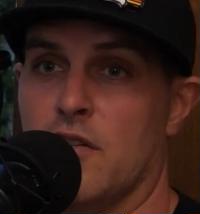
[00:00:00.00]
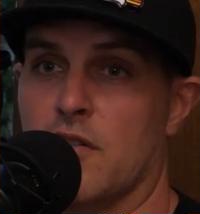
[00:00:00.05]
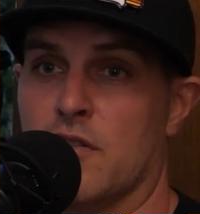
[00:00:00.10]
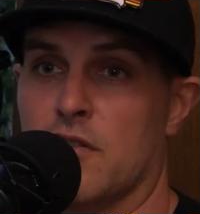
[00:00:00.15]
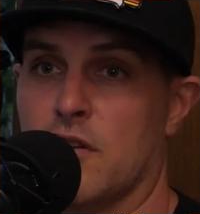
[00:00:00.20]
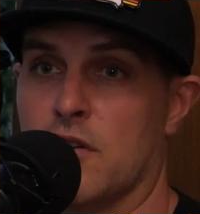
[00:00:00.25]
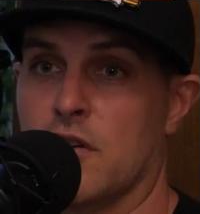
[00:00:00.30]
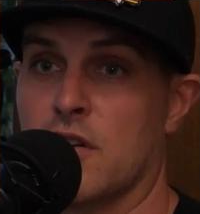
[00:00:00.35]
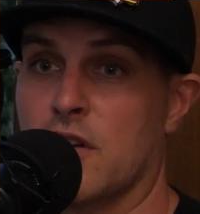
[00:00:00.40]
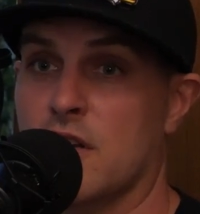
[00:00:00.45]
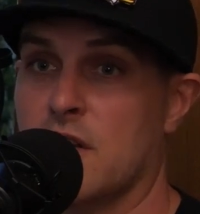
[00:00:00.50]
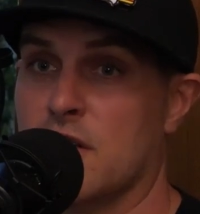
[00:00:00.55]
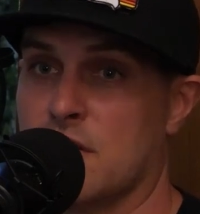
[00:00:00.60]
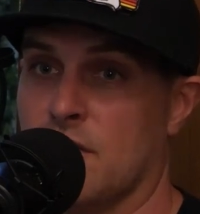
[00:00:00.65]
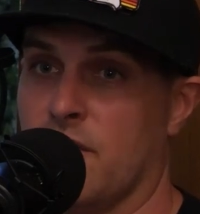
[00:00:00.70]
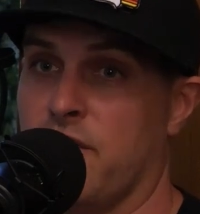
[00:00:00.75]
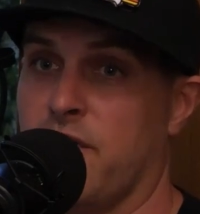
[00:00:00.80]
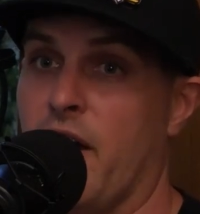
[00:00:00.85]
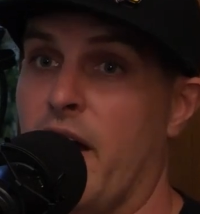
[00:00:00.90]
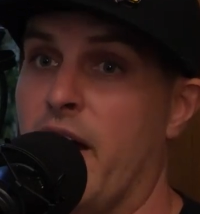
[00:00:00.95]
You're going to get some
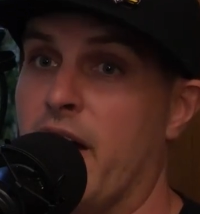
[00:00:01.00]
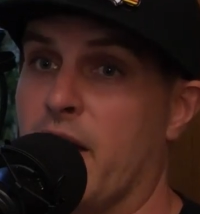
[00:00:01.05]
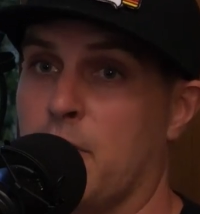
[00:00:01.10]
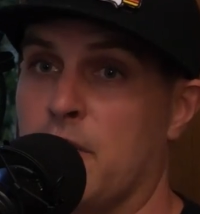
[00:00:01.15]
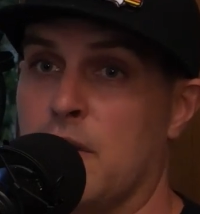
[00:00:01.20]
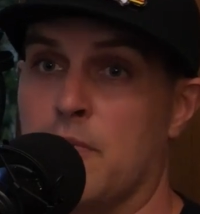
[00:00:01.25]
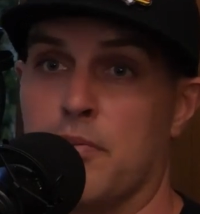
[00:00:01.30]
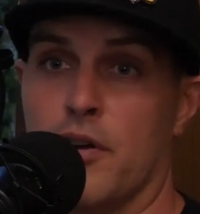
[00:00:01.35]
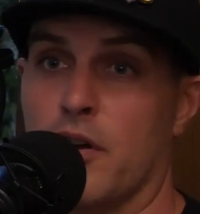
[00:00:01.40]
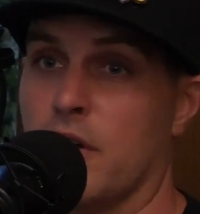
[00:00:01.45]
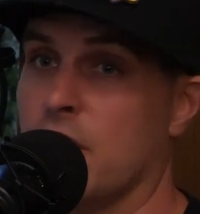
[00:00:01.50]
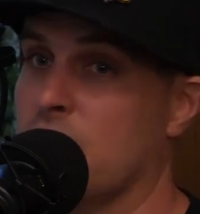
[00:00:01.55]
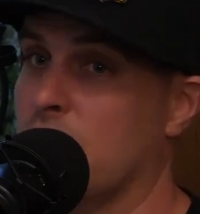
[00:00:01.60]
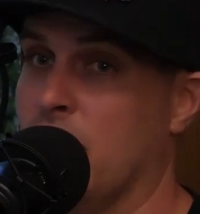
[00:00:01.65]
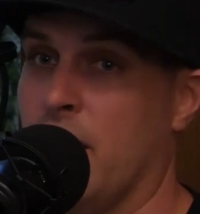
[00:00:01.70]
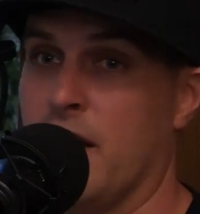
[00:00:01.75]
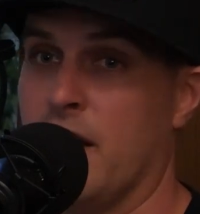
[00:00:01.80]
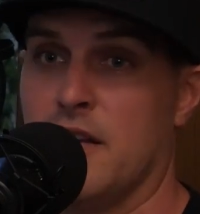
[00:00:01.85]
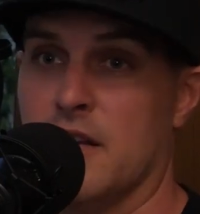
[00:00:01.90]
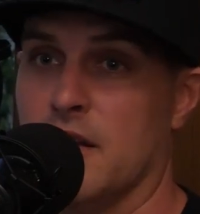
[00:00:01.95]
flack. People aren't going to
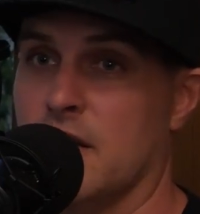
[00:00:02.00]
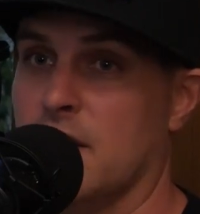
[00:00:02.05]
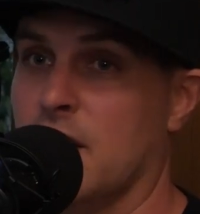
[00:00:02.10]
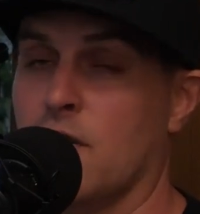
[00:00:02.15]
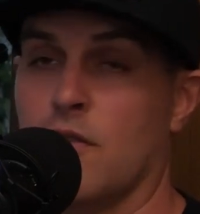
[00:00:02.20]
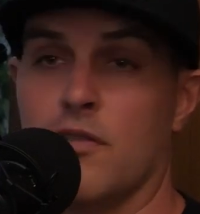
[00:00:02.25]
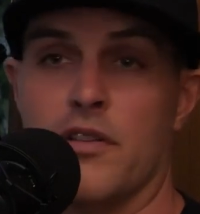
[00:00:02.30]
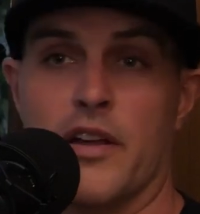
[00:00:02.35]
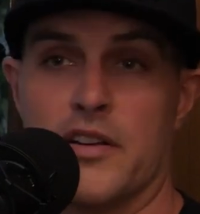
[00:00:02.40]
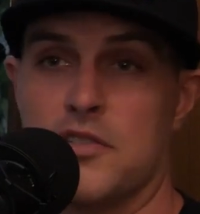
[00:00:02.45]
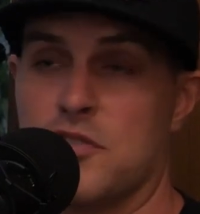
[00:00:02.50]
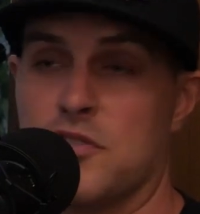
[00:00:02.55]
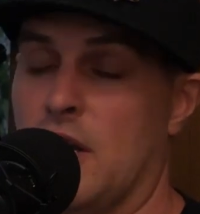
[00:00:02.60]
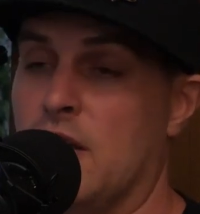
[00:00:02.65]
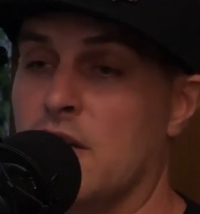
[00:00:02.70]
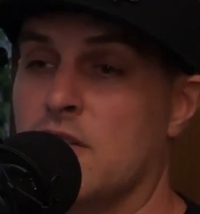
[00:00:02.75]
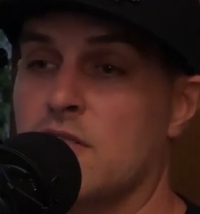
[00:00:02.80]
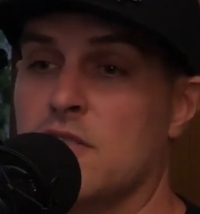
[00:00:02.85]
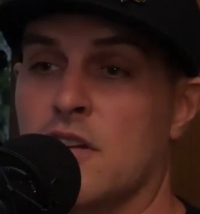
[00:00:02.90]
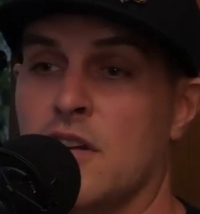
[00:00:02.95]
like it. They don't like
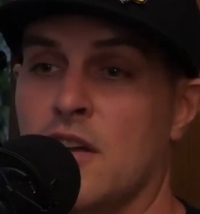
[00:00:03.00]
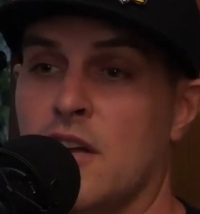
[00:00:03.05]
change.